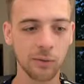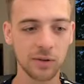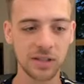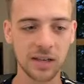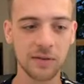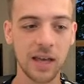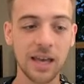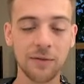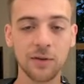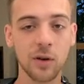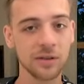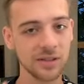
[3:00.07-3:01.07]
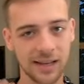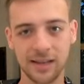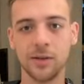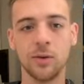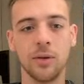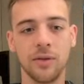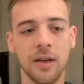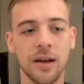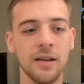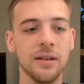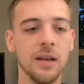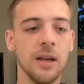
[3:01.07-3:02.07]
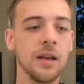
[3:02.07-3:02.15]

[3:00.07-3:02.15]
receiver, if not second or third,